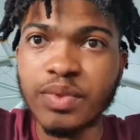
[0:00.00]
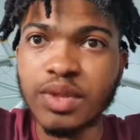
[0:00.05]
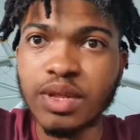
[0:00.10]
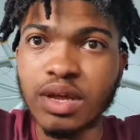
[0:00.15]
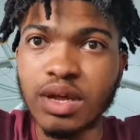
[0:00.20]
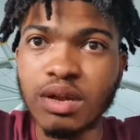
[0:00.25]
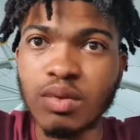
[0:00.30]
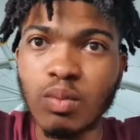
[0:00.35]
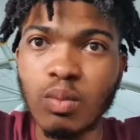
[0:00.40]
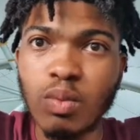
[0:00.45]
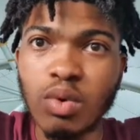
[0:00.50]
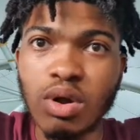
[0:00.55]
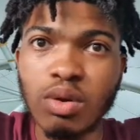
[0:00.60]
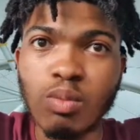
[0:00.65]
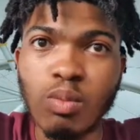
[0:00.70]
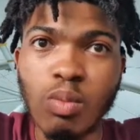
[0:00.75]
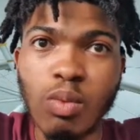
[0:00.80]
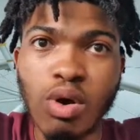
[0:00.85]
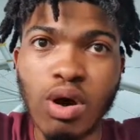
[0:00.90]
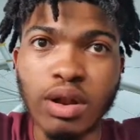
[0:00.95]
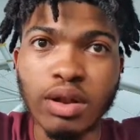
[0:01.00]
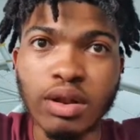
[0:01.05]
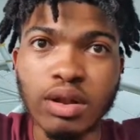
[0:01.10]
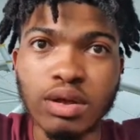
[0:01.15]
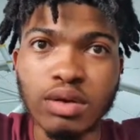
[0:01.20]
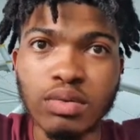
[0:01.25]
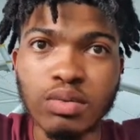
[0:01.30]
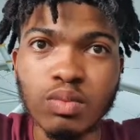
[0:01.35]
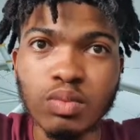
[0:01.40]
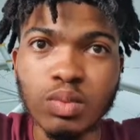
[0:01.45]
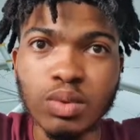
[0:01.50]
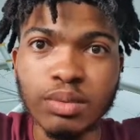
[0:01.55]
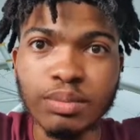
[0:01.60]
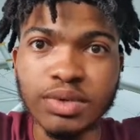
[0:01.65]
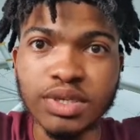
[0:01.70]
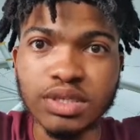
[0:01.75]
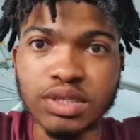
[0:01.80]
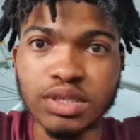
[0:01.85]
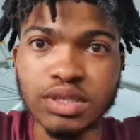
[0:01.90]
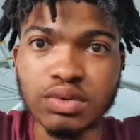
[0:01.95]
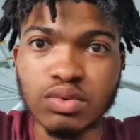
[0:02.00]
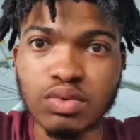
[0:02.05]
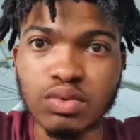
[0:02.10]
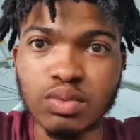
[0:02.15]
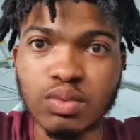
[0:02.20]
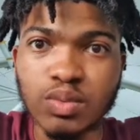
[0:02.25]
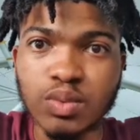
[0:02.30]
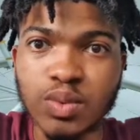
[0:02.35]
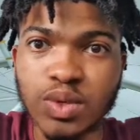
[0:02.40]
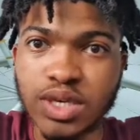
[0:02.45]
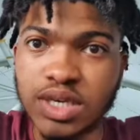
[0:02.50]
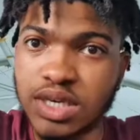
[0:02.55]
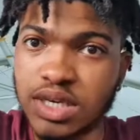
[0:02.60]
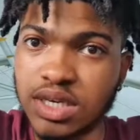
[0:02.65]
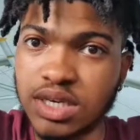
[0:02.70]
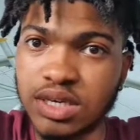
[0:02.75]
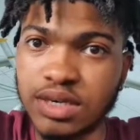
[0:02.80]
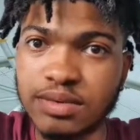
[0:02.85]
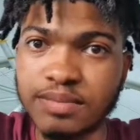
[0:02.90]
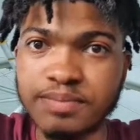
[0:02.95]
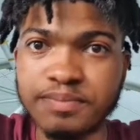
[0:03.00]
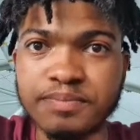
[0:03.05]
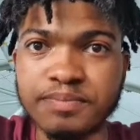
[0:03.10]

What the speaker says: and 1 1 will be 0 here.